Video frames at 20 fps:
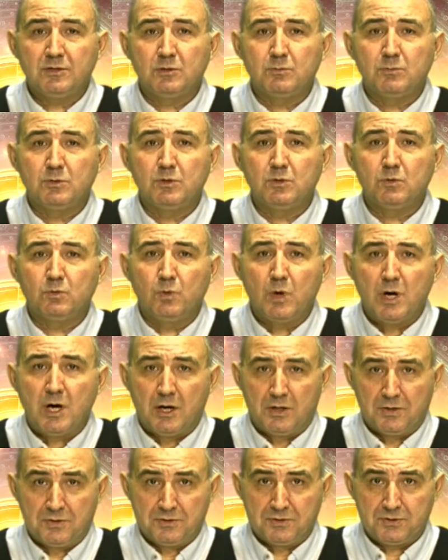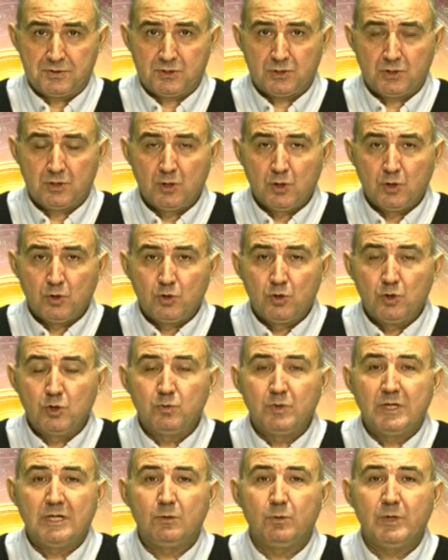to be the ones who
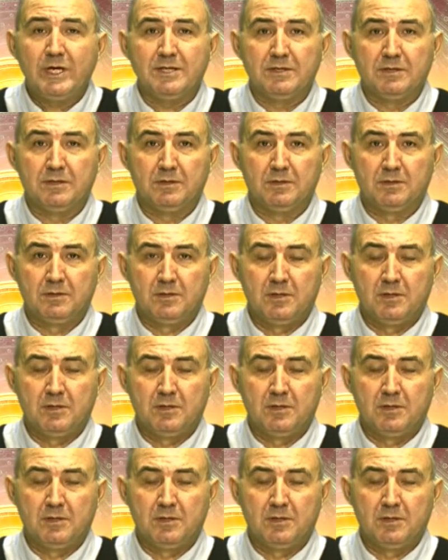will win.